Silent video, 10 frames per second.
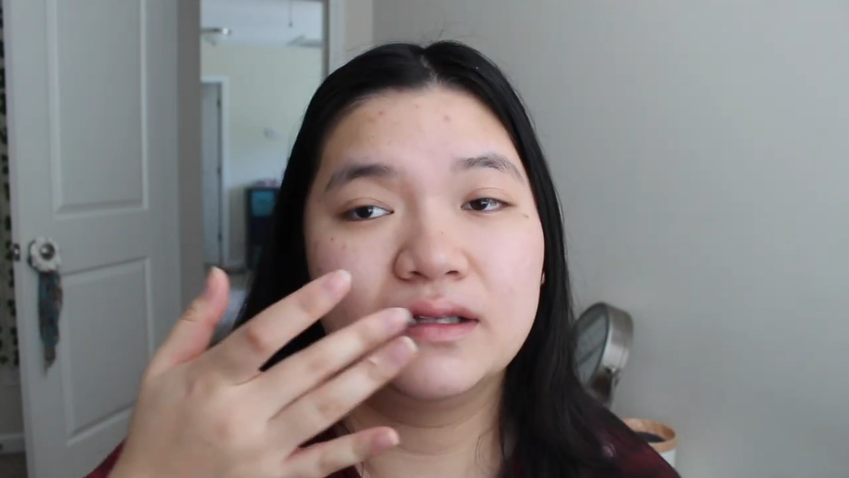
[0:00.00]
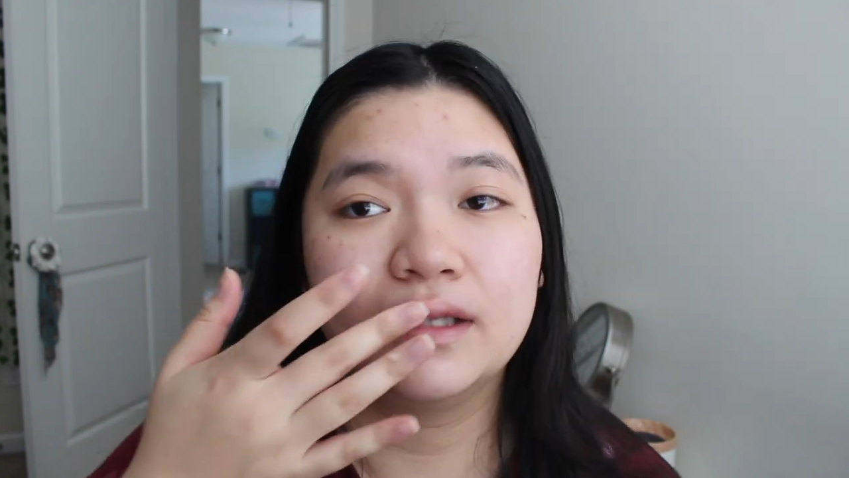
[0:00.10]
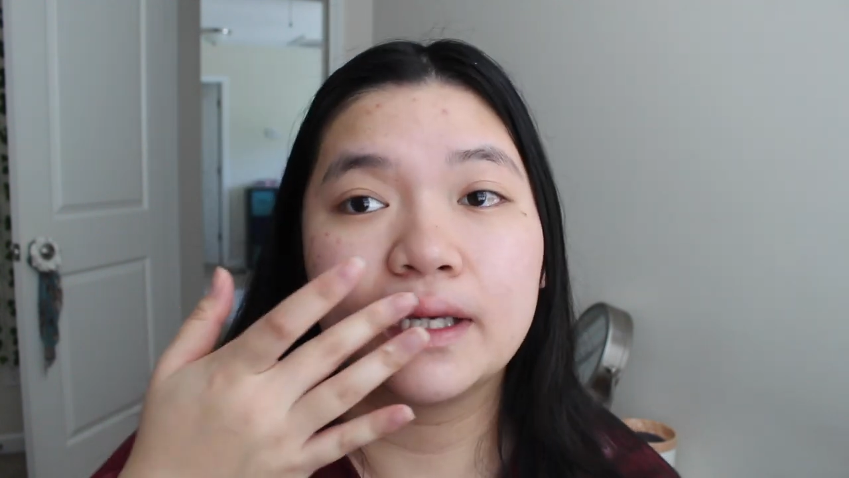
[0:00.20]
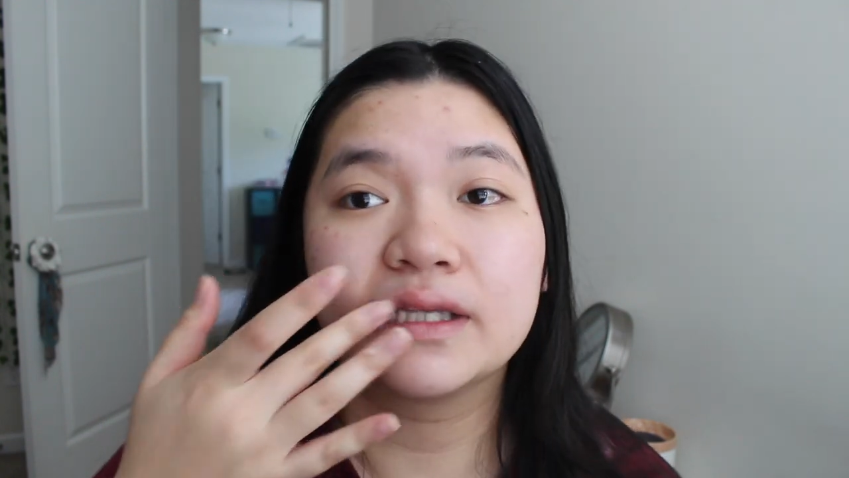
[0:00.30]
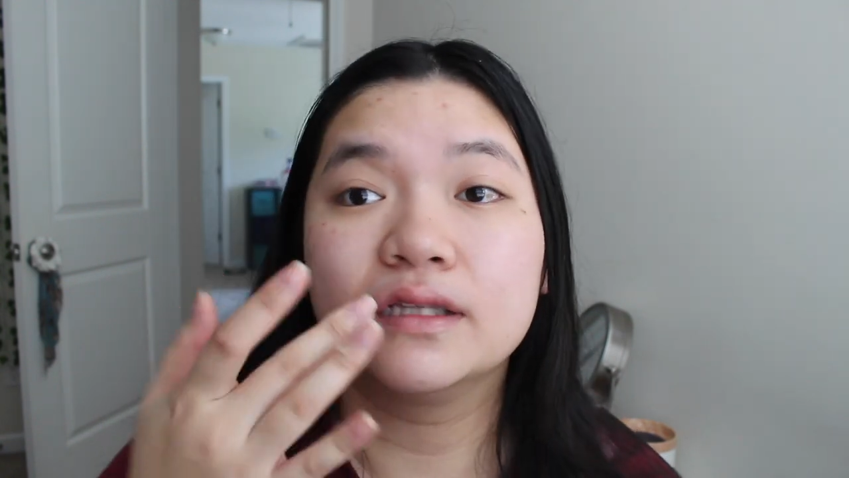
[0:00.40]

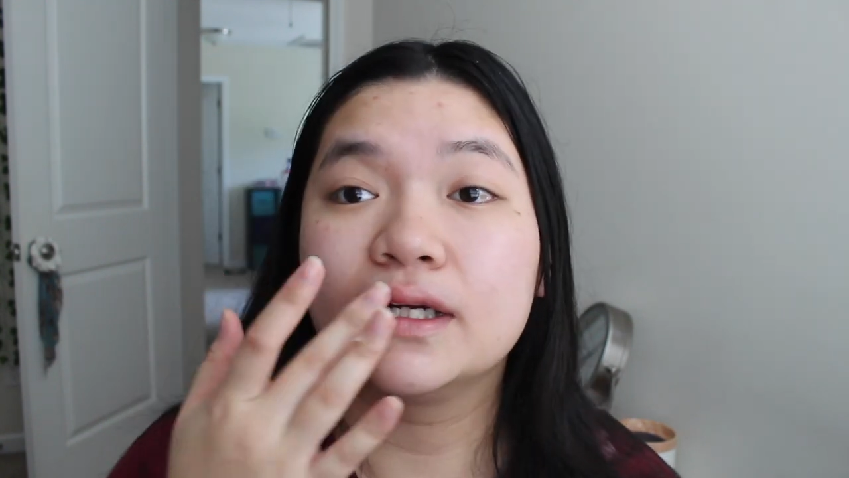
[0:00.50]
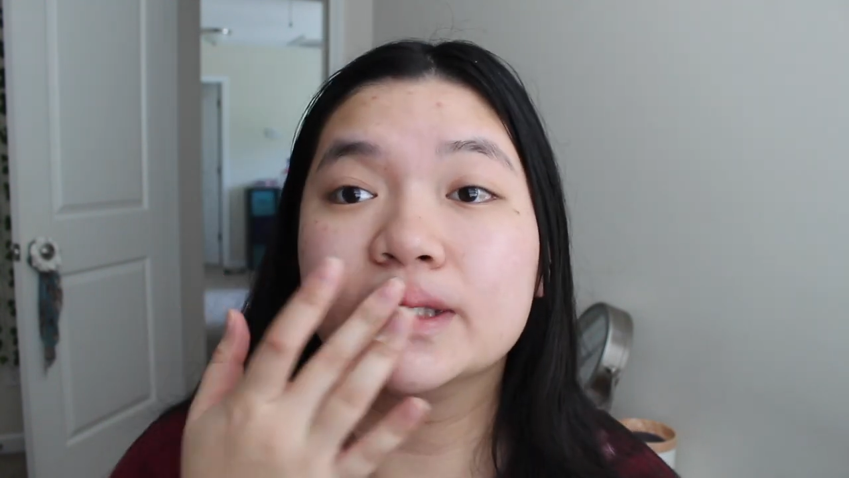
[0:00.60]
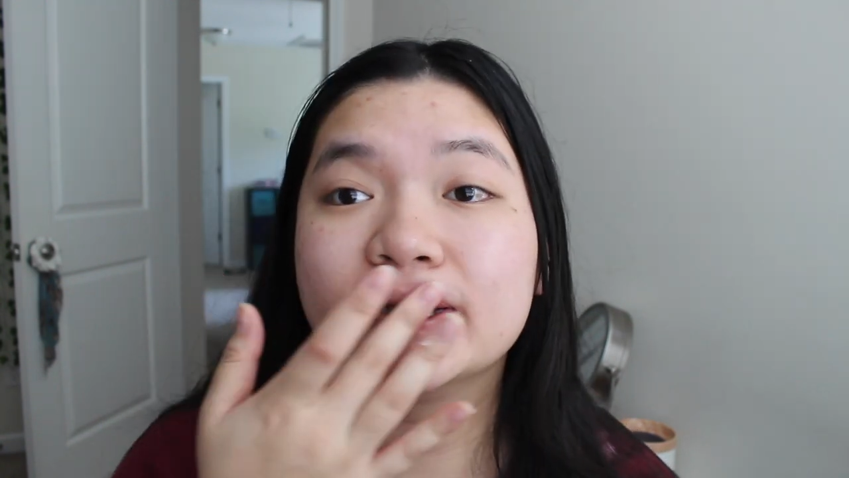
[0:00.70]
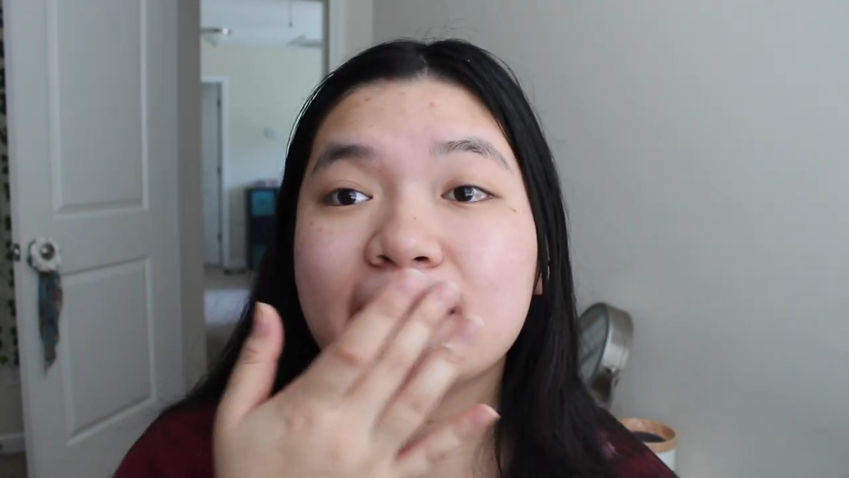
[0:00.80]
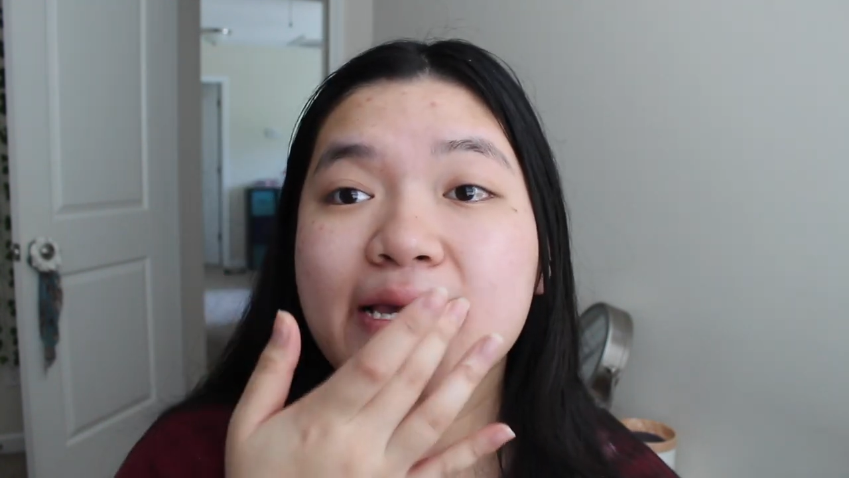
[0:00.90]
like later
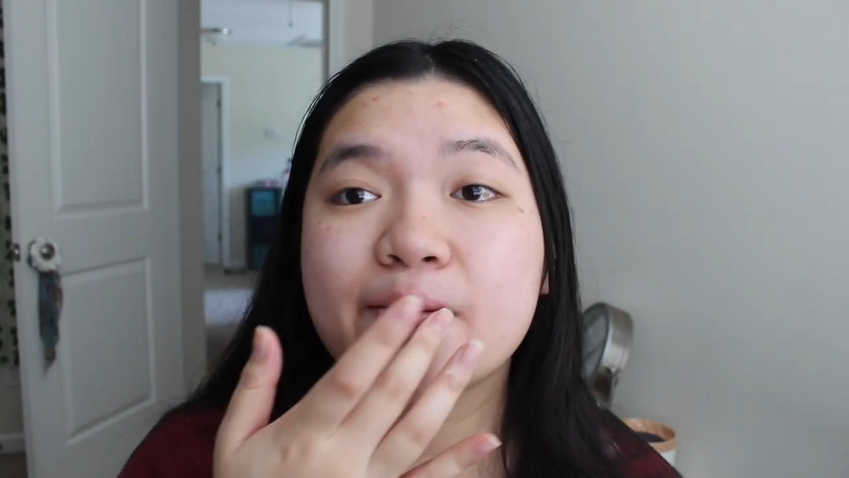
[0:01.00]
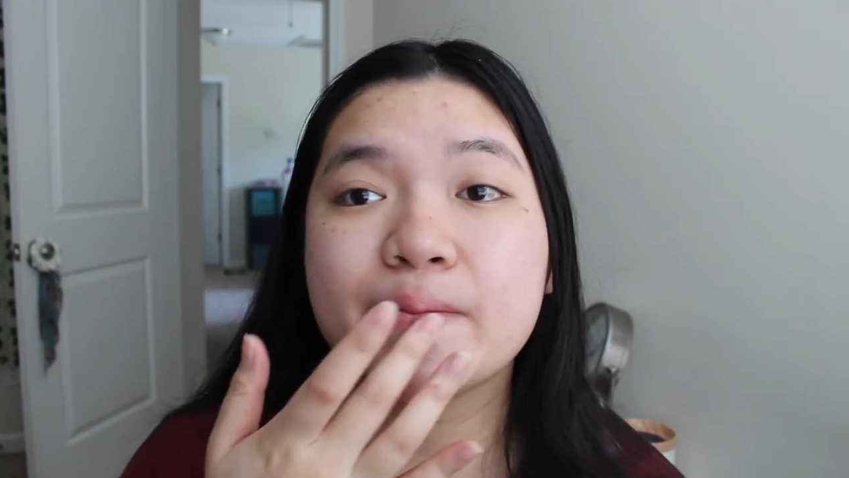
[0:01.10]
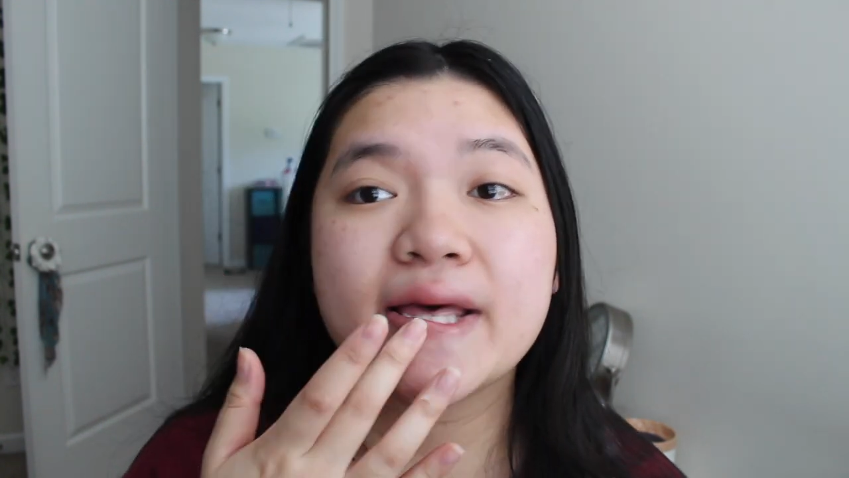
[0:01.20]
tonight,